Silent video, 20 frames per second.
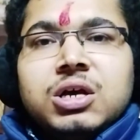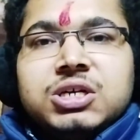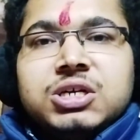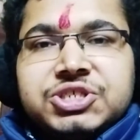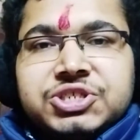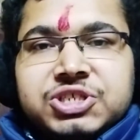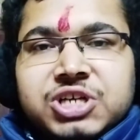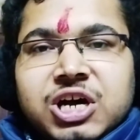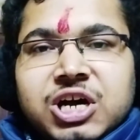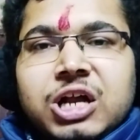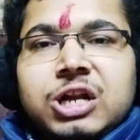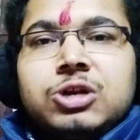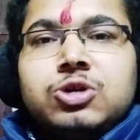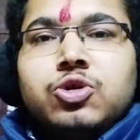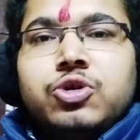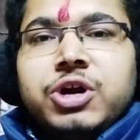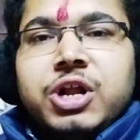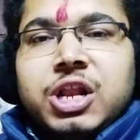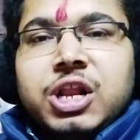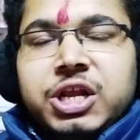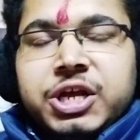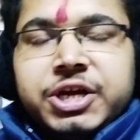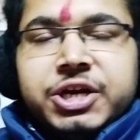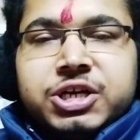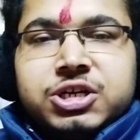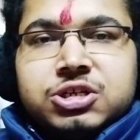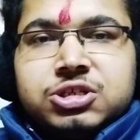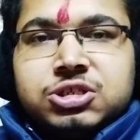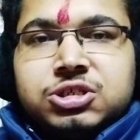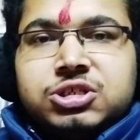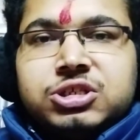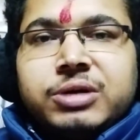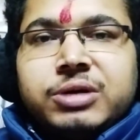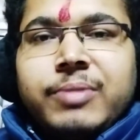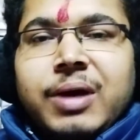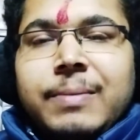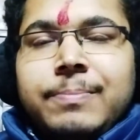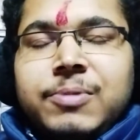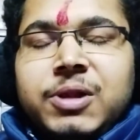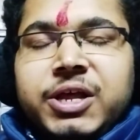struggle to delete
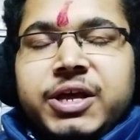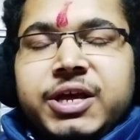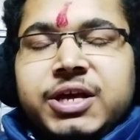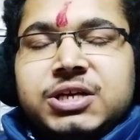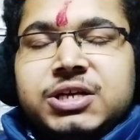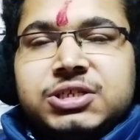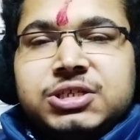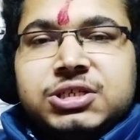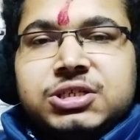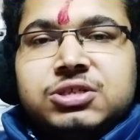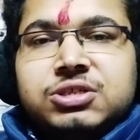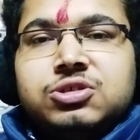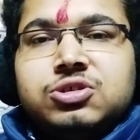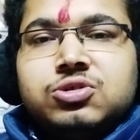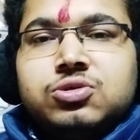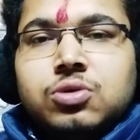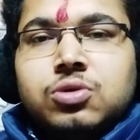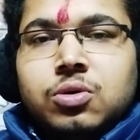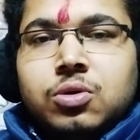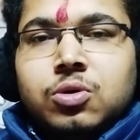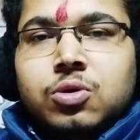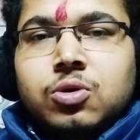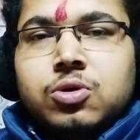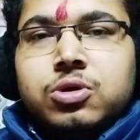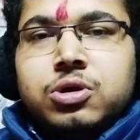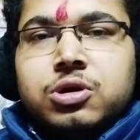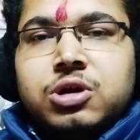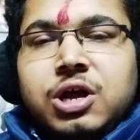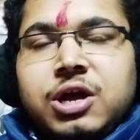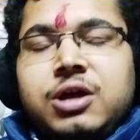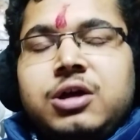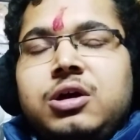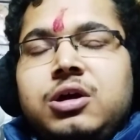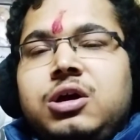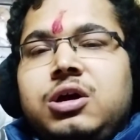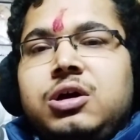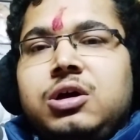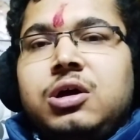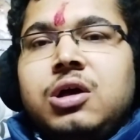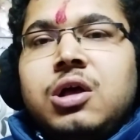some applications or
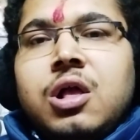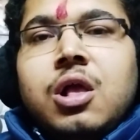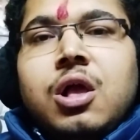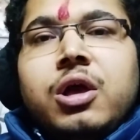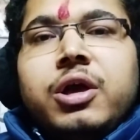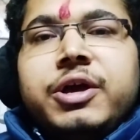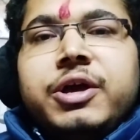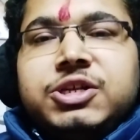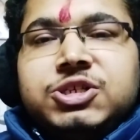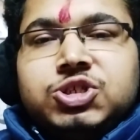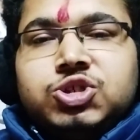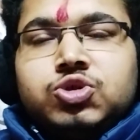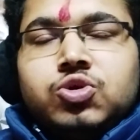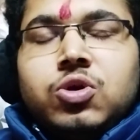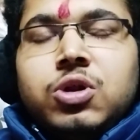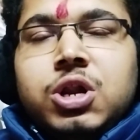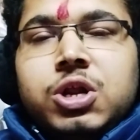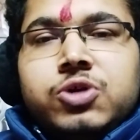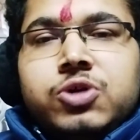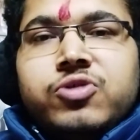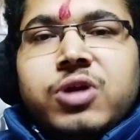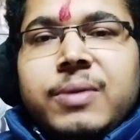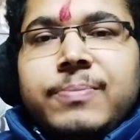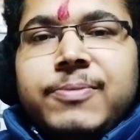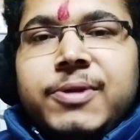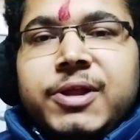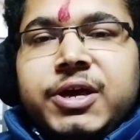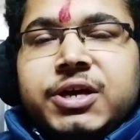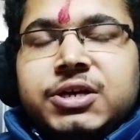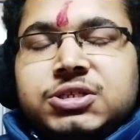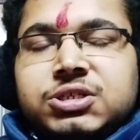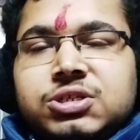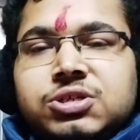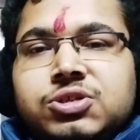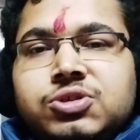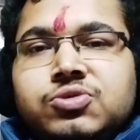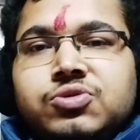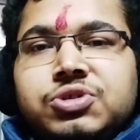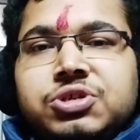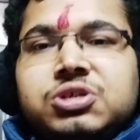install new
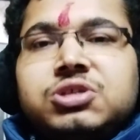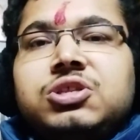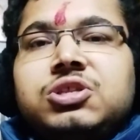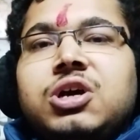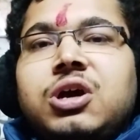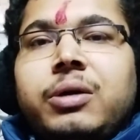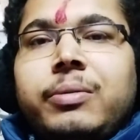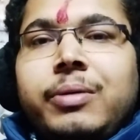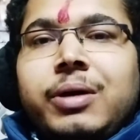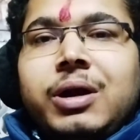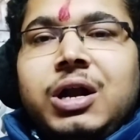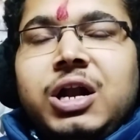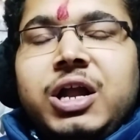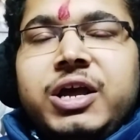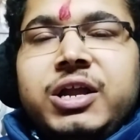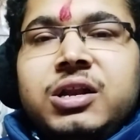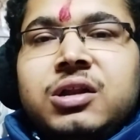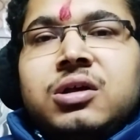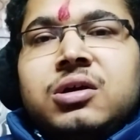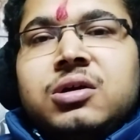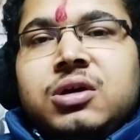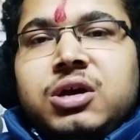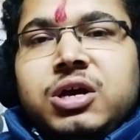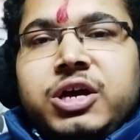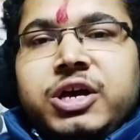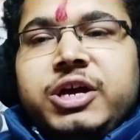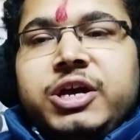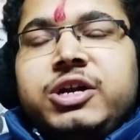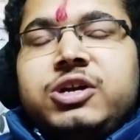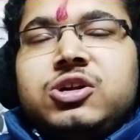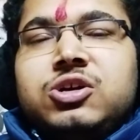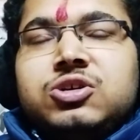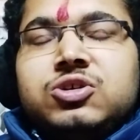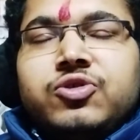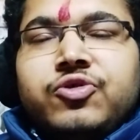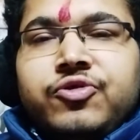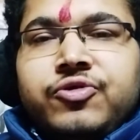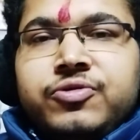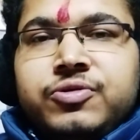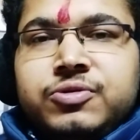applications using the command line, and
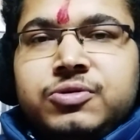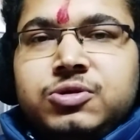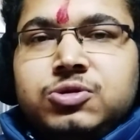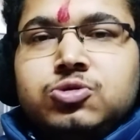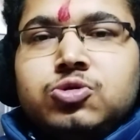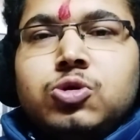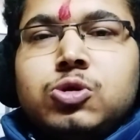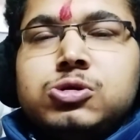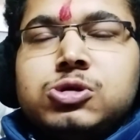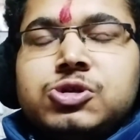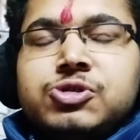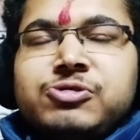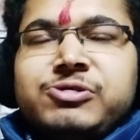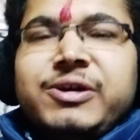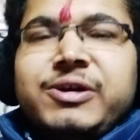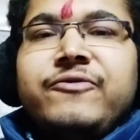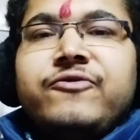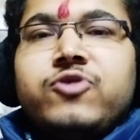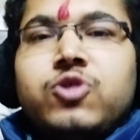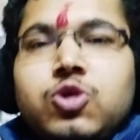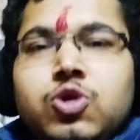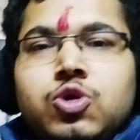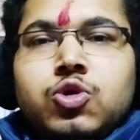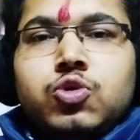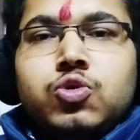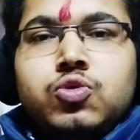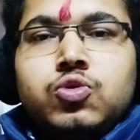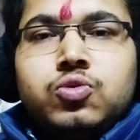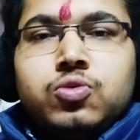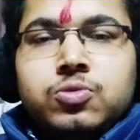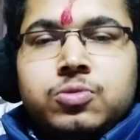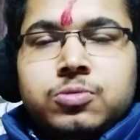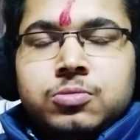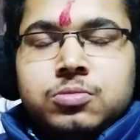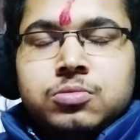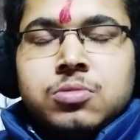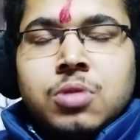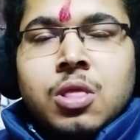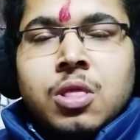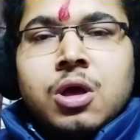you also have to do
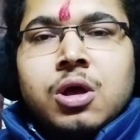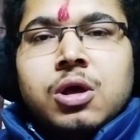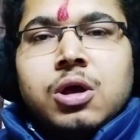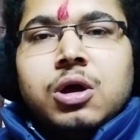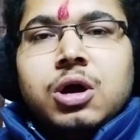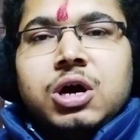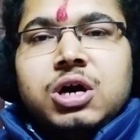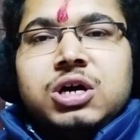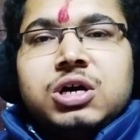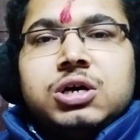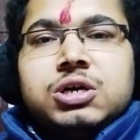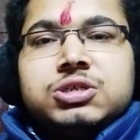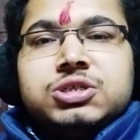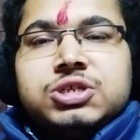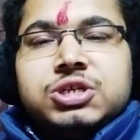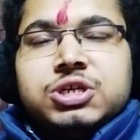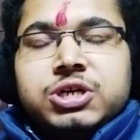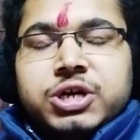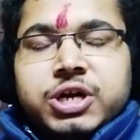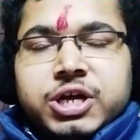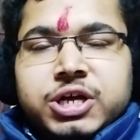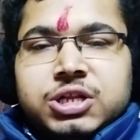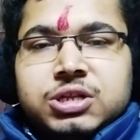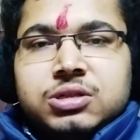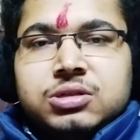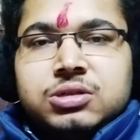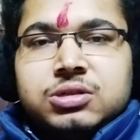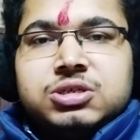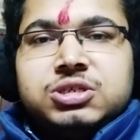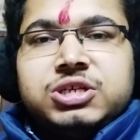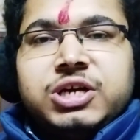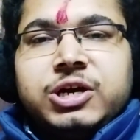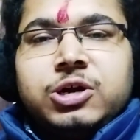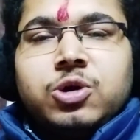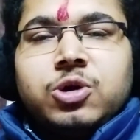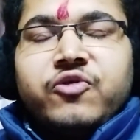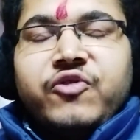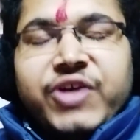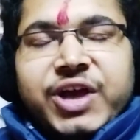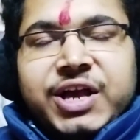a certain set of